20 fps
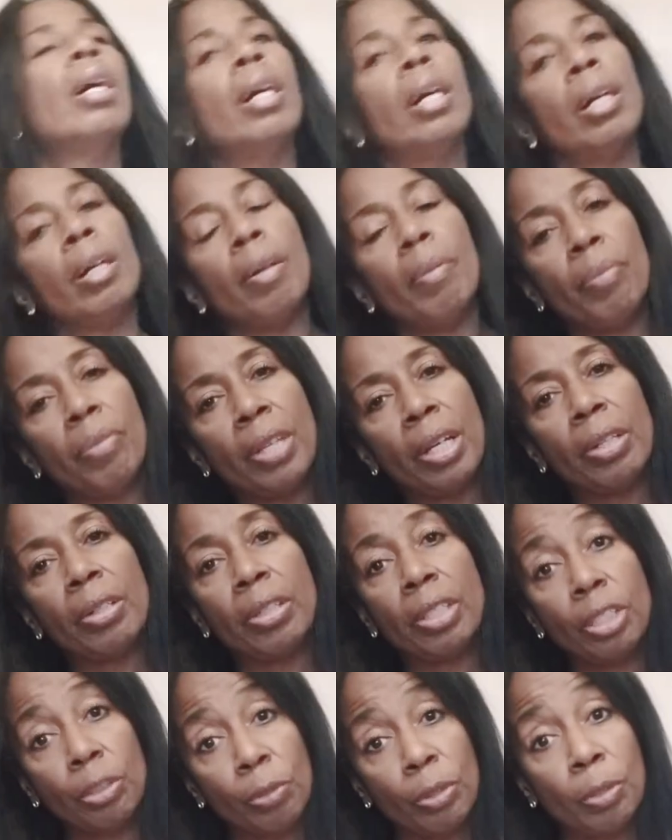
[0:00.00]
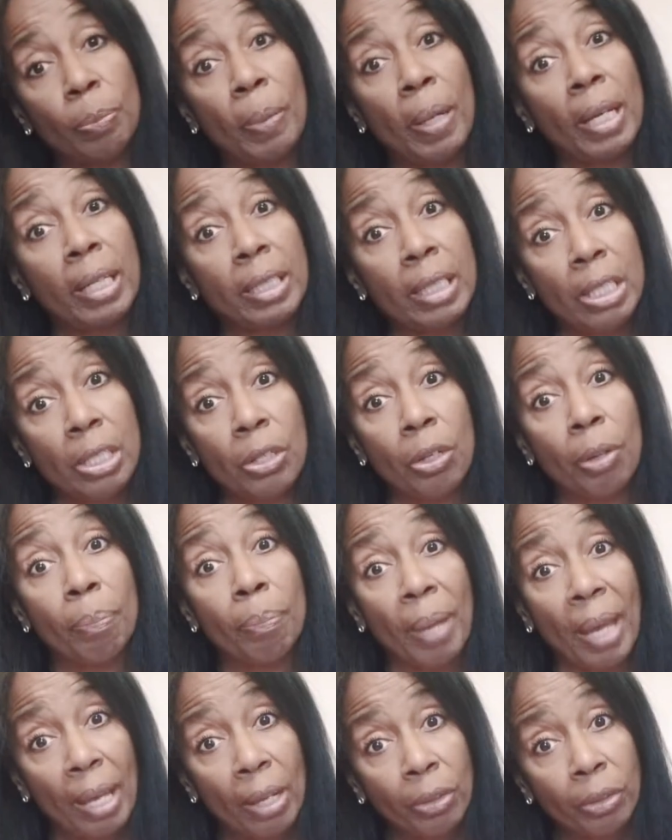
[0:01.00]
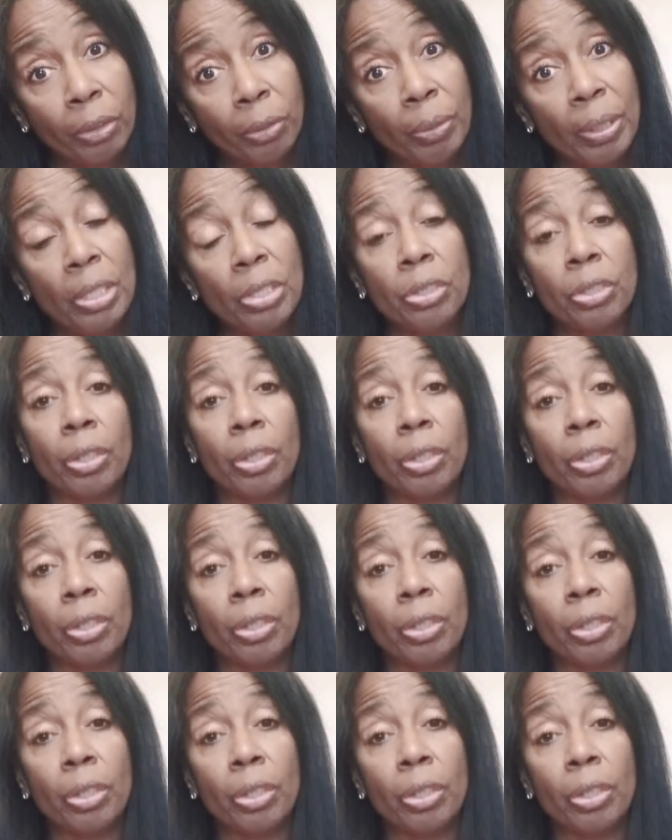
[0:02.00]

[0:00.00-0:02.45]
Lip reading: They're disrespecting your boundaries.